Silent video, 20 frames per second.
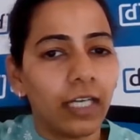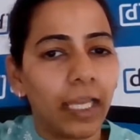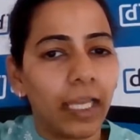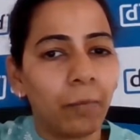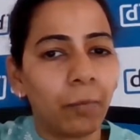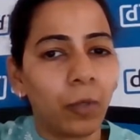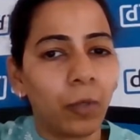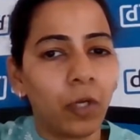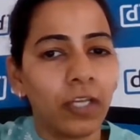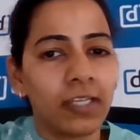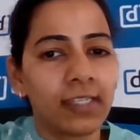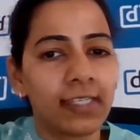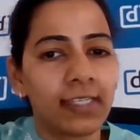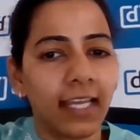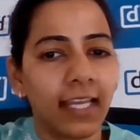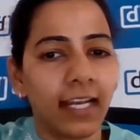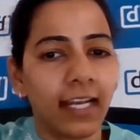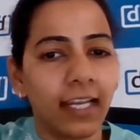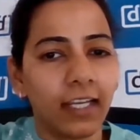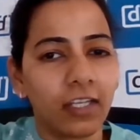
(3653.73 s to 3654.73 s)
employee
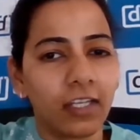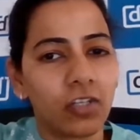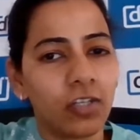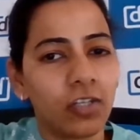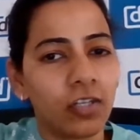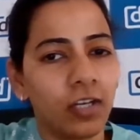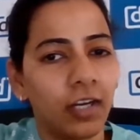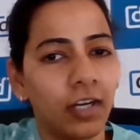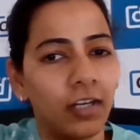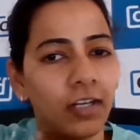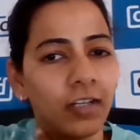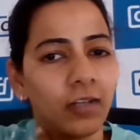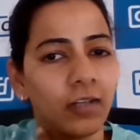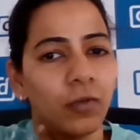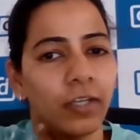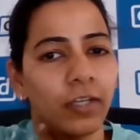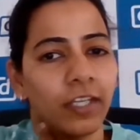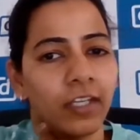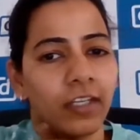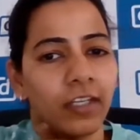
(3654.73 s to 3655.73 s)
selection
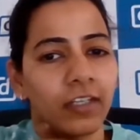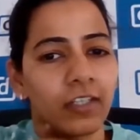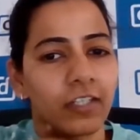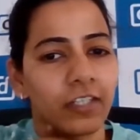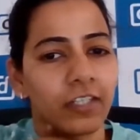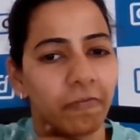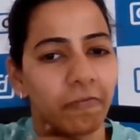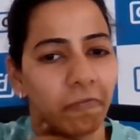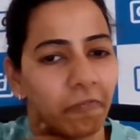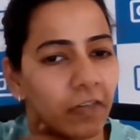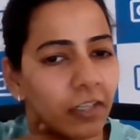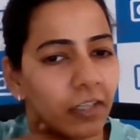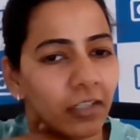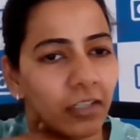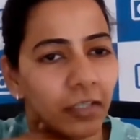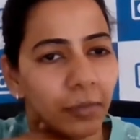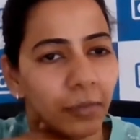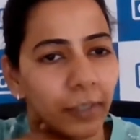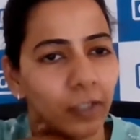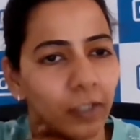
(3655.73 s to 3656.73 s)
undergoing a shift
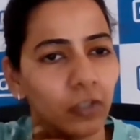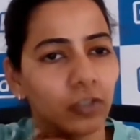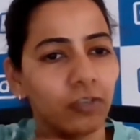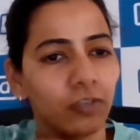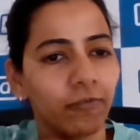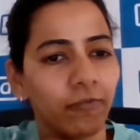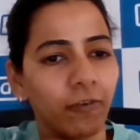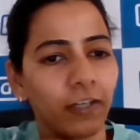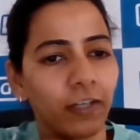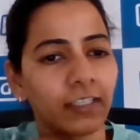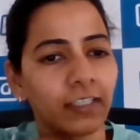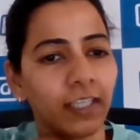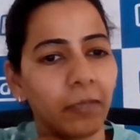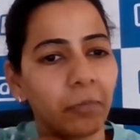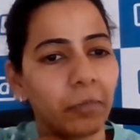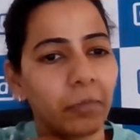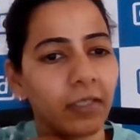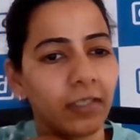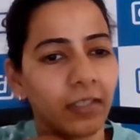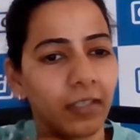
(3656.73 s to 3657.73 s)
because of what has
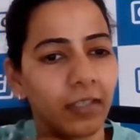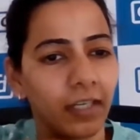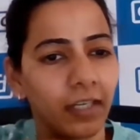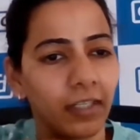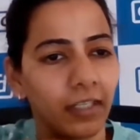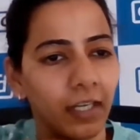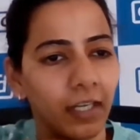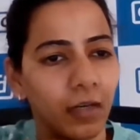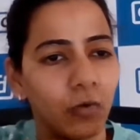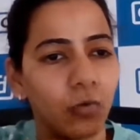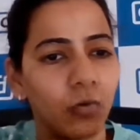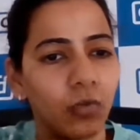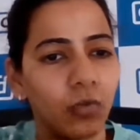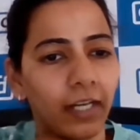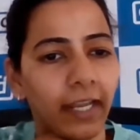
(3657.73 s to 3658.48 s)
happened right now?